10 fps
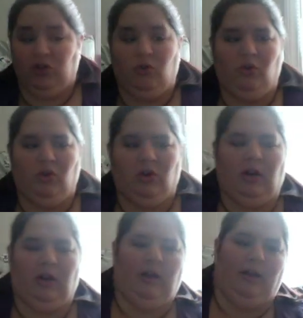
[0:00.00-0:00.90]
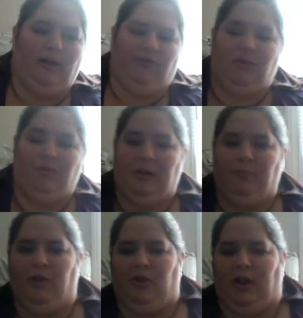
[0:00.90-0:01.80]
tour of the Big
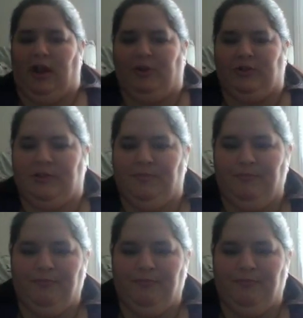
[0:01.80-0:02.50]
Brother house,